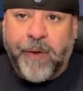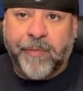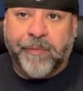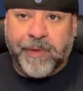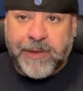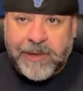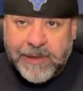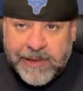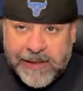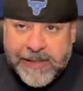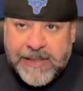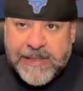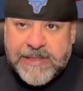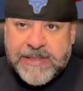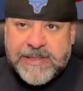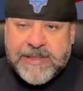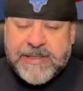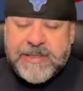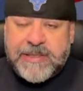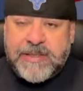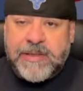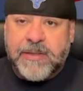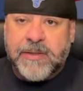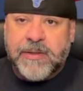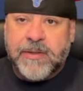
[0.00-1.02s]

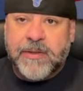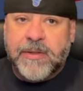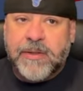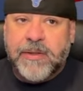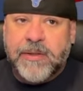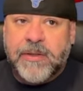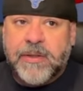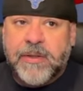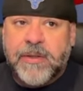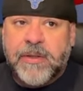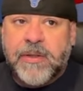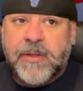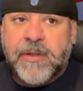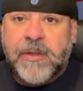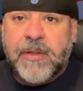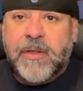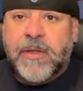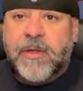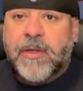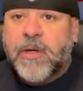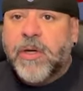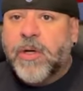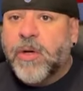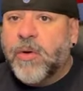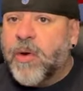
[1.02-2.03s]
release,
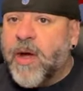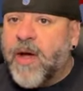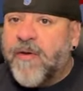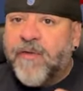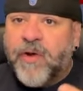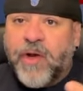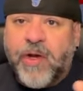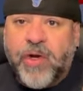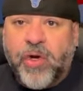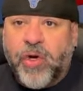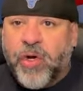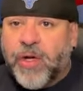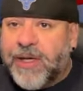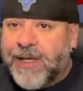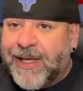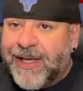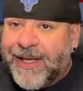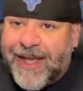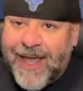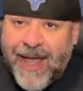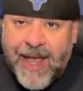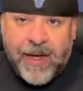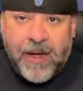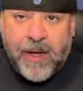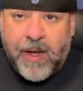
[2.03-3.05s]
whoever couldn't
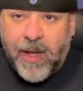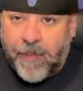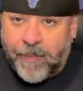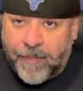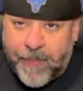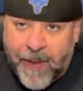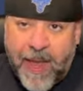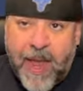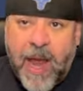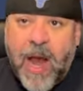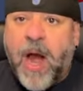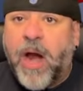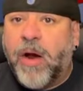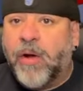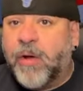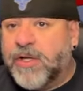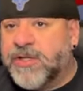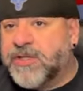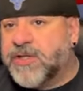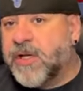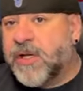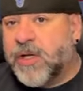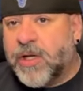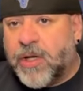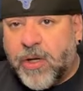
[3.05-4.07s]
get a pair is
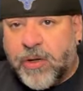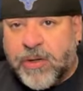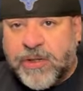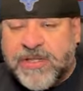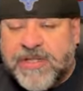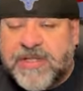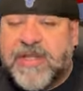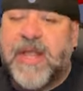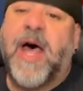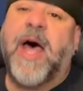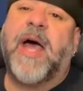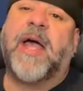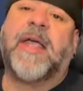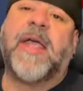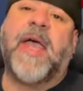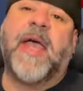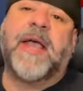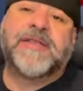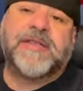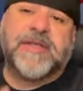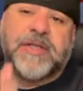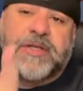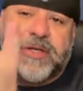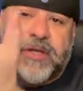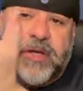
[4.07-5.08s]
going to go to
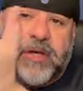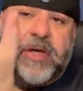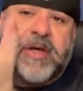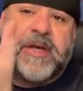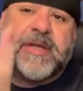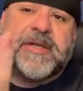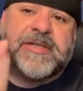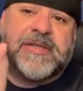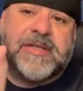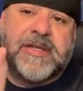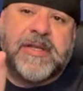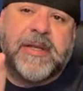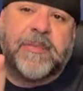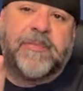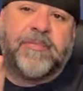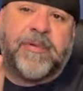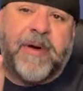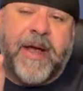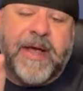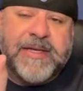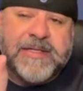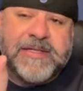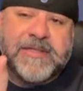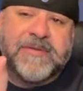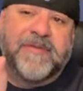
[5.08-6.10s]
StockX and you're going to see the
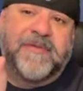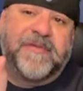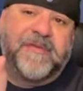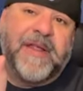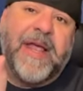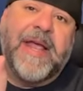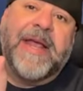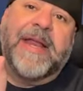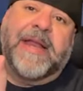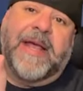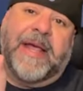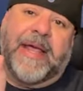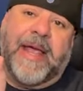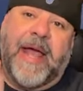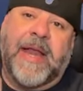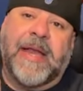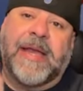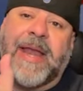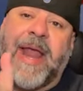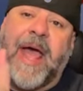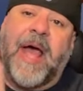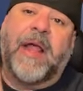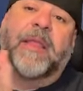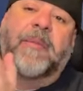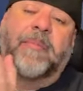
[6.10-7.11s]
price inflate again.
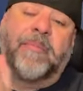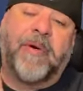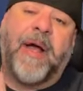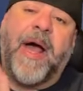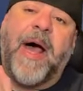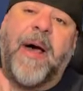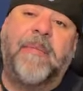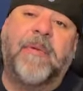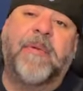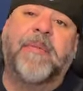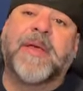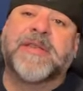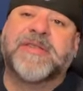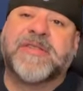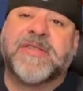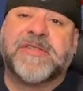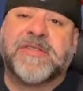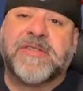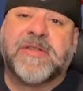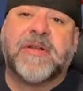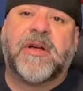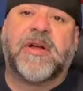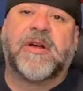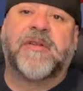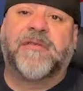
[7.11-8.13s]
Now, the problem is
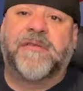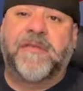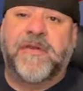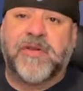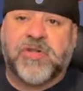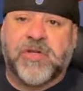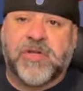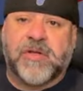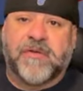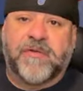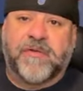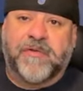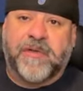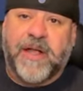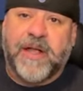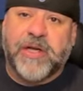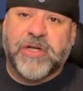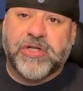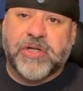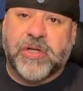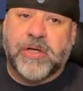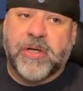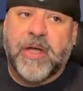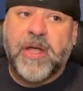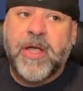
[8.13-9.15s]
it's an artificial
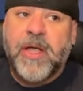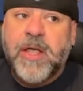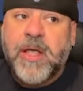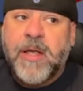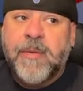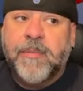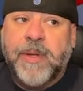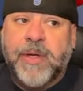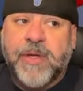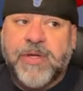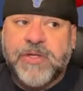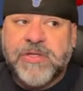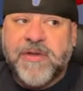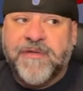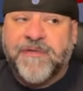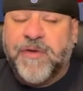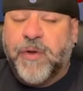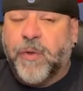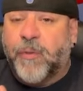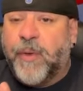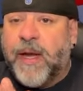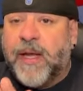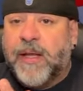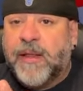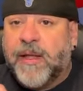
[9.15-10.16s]
inflation because if you
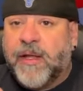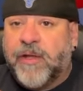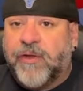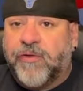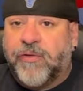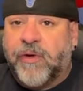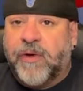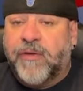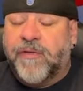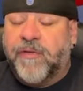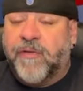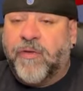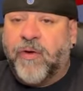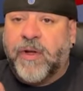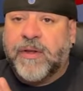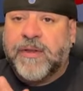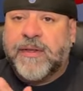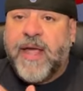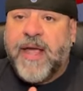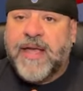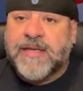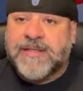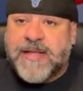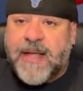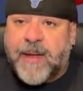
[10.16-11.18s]
wait like 3-4
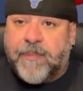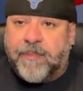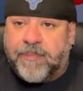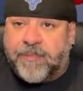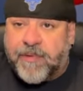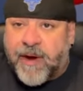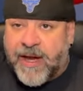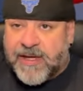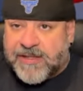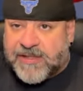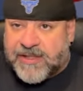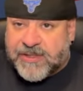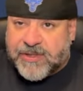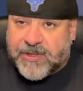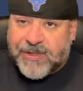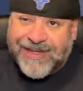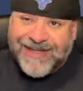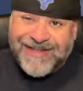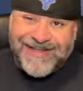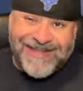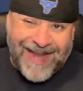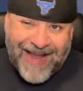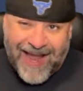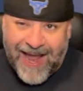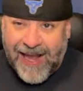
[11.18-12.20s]
days, that price is going
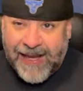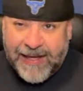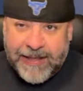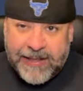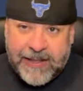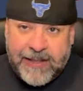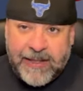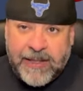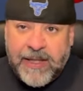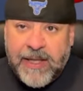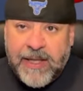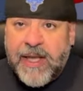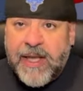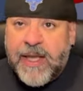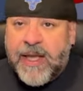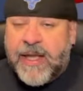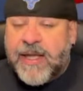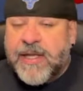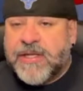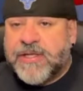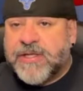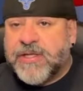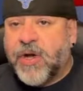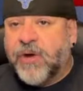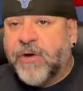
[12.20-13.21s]
to tank.
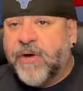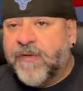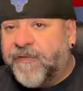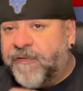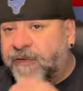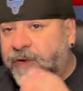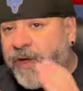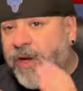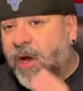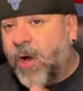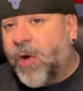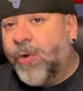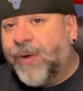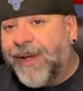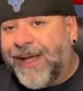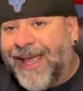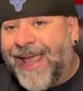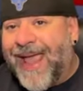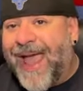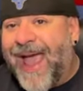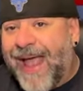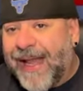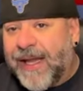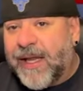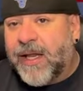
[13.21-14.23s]
So if you don't
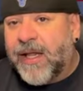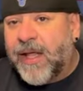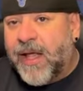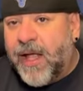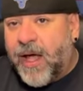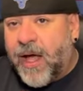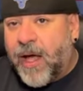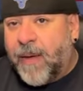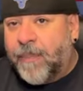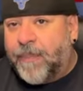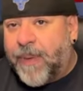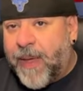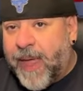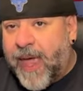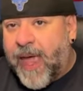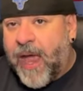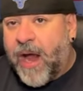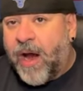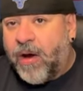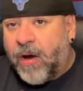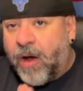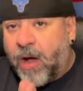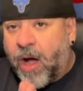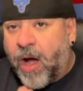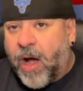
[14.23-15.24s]
get a
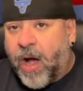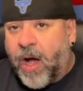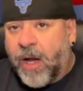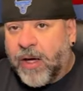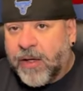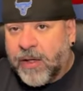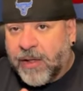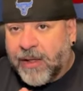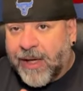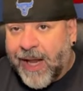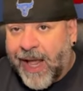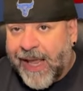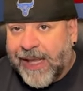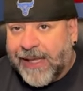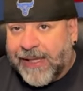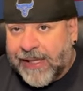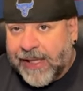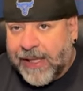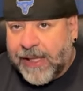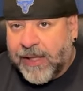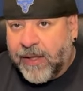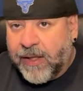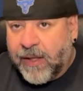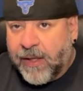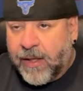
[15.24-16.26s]
pair on
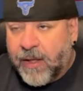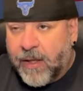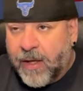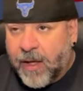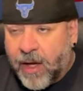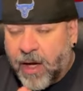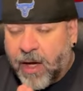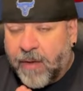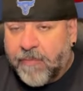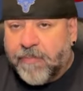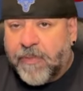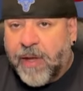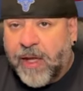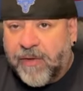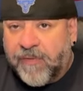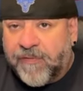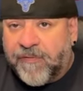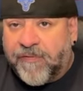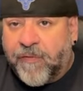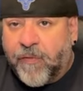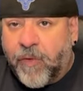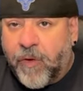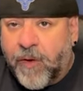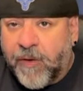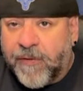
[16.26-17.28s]
Nike on May
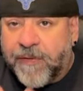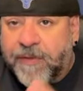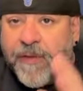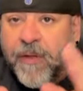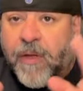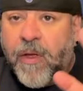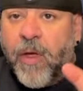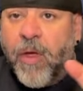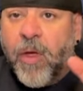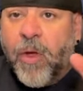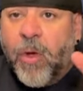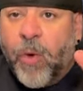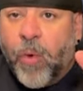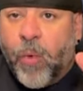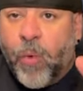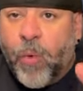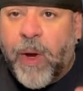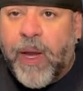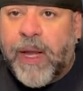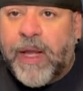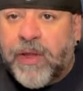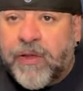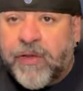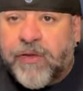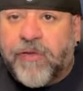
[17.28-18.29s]
4th,
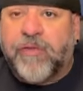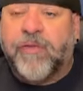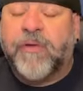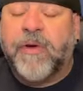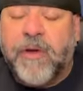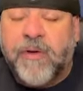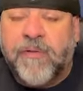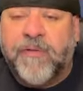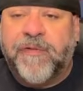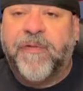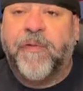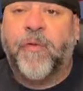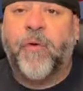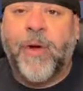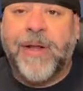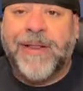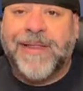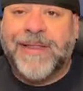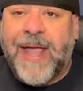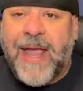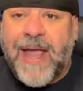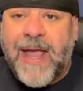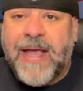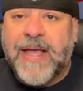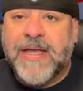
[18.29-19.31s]
wait 3 or 4
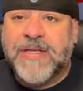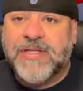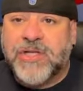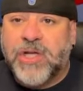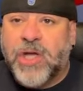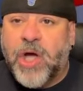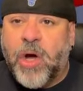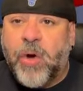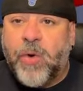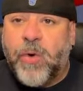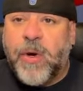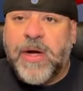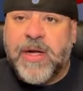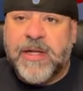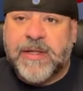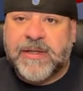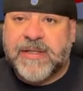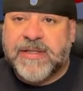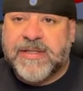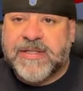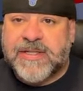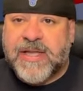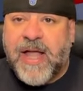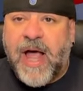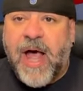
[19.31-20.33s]
days, go on
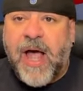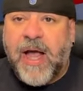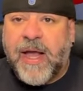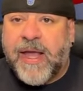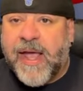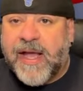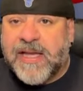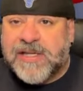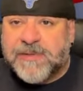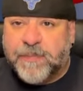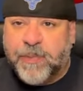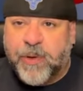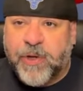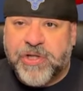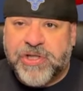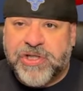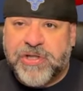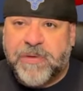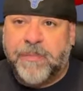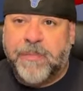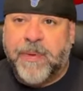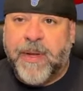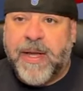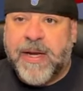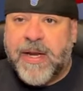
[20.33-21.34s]
to StockX, put
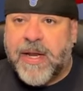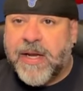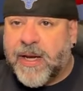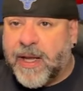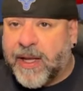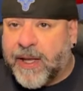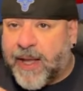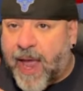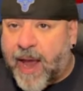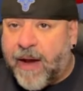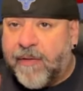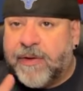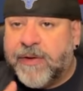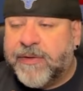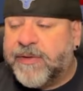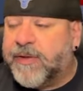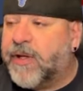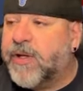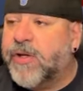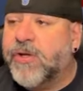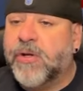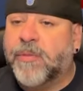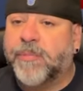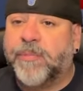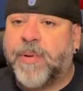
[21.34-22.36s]
your bid in. I
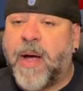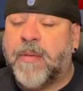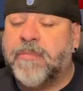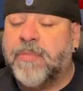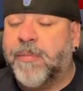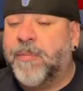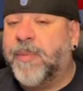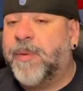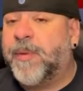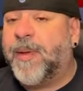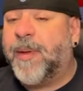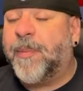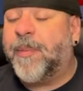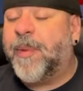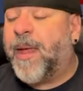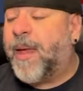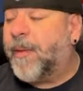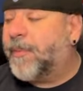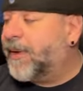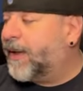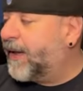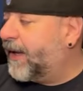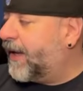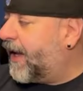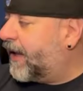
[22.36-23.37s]
guarantee you'll probably be
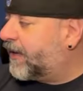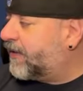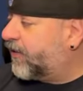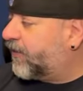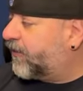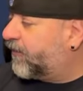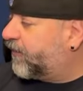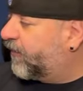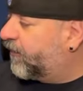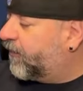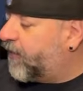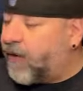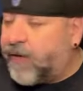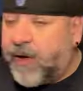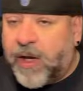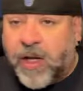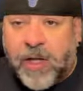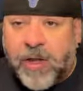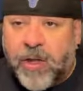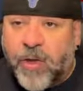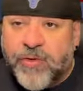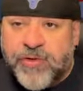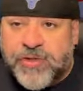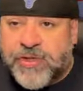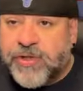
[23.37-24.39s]
able to get this for very
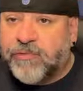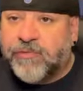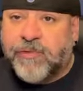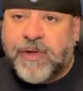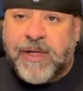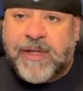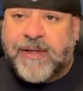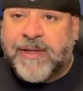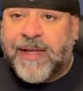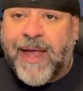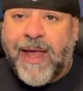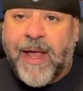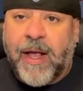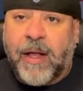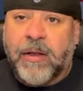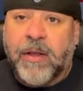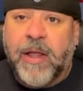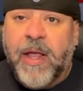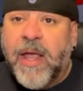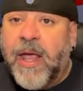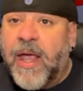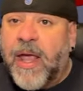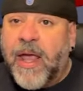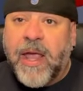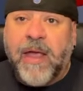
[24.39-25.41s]
close to retail,
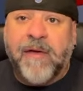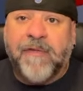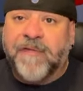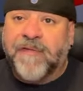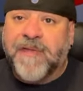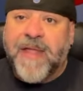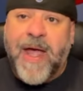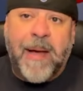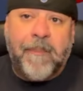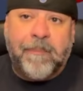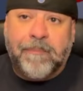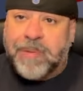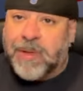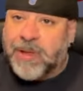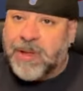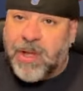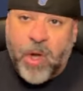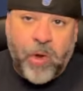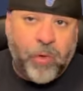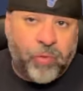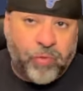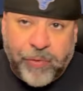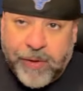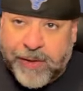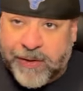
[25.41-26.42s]
if not
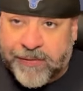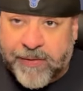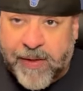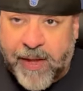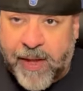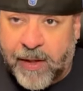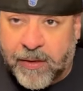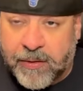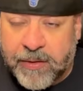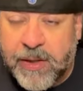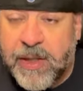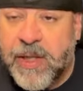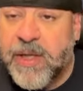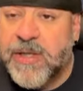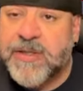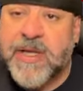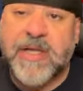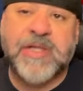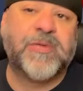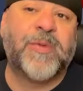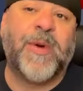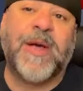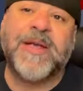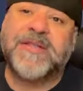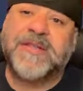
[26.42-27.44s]
below retail.
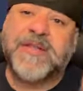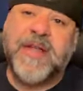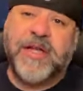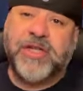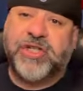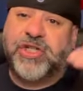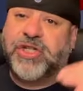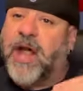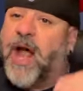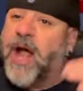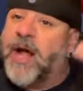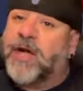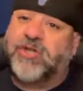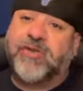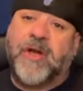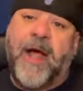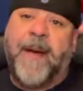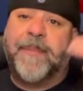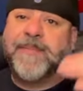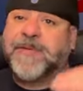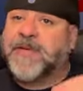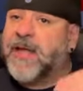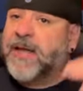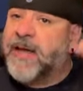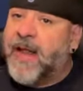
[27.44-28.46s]
That's why I said shock
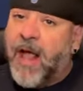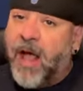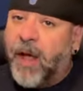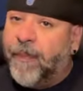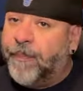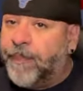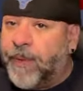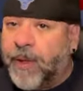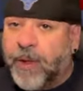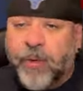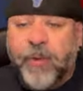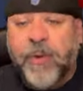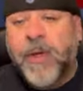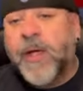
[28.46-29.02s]
drops can help you.